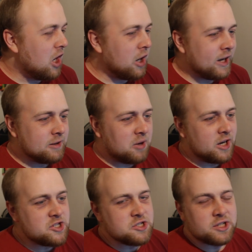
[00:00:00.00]
Okay,
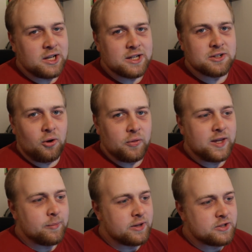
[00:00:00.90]
I just clicked on
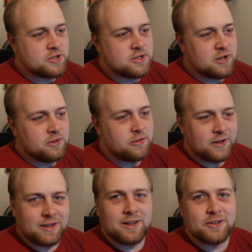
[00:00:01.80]
the image
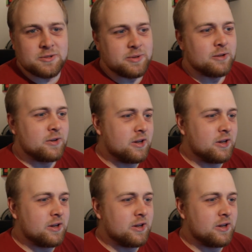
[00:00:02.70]
thinking it should be a